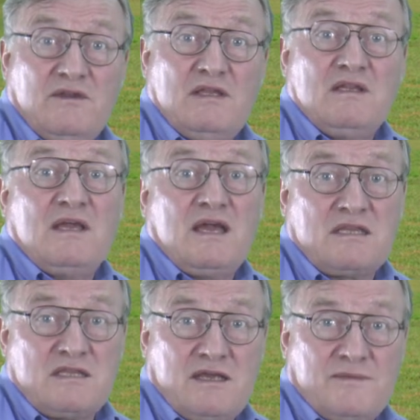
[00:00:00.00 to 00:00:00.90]
in
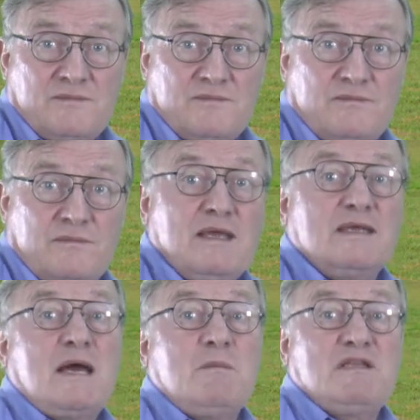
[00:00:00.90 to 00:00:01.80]
Canada.
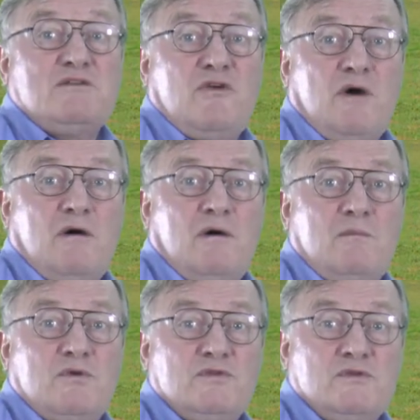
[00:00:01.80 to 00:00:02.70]
Cabernet
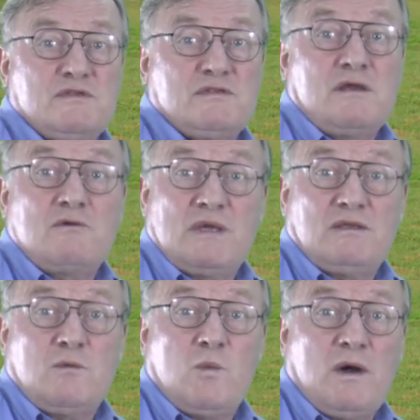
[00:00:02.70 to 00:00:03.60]
Franc produces a
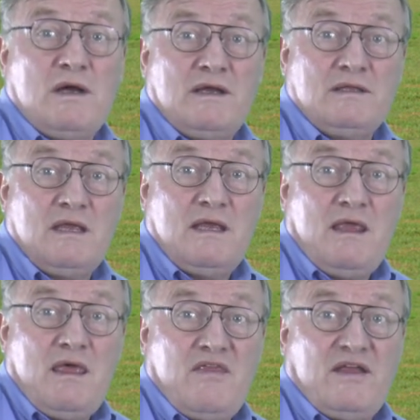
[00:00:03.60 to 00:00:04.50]
red wine
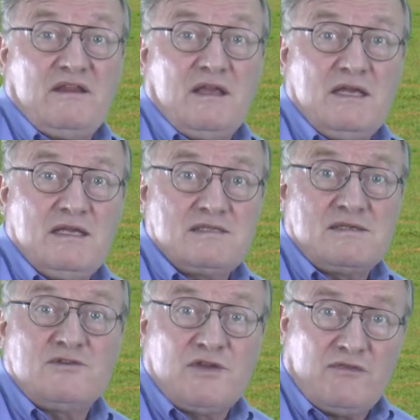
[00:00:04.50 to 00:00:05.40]
that
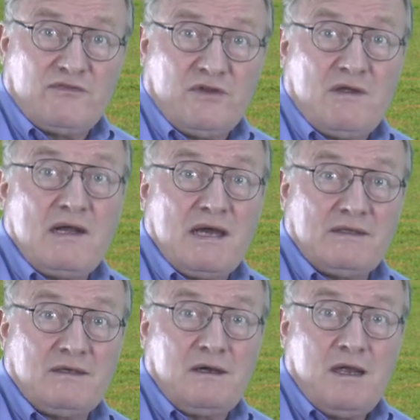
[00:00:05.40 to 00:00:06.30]
is softer,
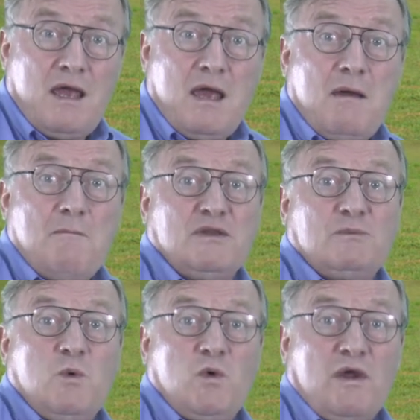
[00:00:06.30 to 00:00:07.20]
lighter,
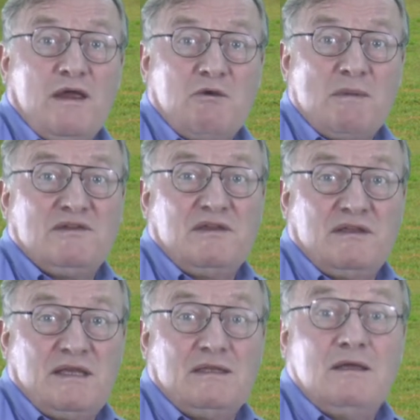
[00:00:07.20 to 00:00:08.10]
but more aromatic
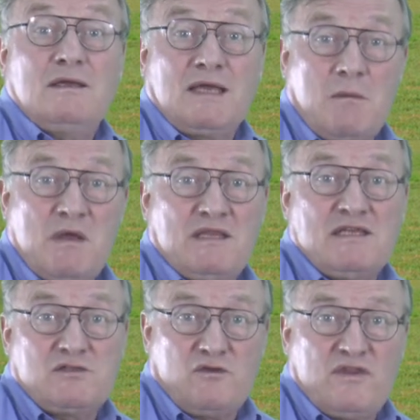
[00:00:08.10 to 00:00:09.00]
than a
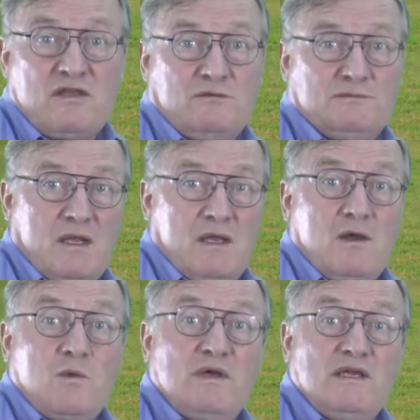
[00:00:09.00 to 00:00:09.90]
Cabernet Sauvignon.
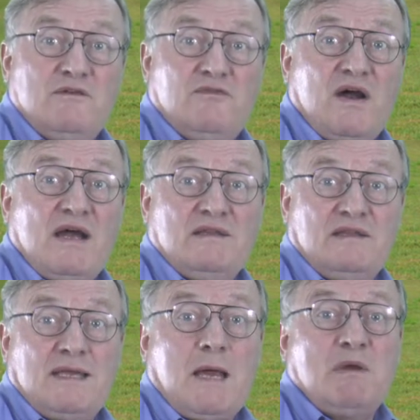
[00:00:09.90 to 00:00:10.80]
We
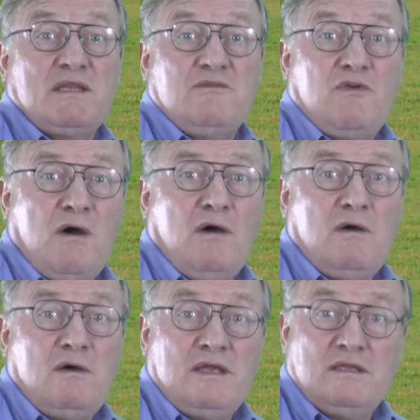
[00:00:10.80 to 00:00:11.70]
find Cabernet
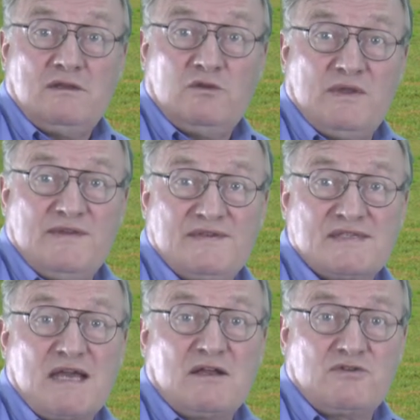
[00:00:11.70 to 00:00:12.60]
Franc in
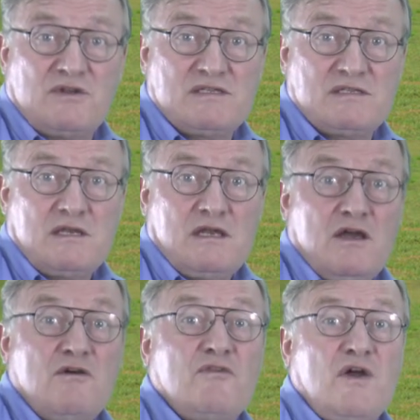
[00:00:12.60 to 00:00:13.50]
26 countries.
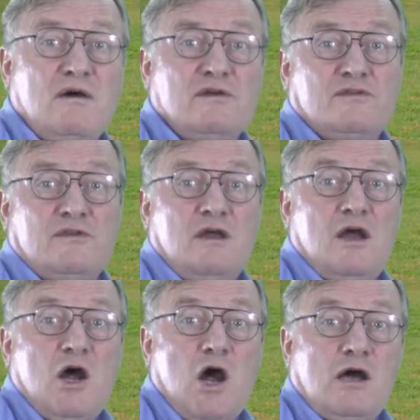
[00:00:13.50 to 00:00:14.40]
France,
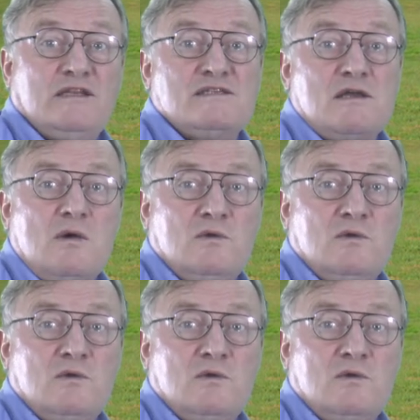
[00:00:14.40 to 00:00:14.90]
on its own,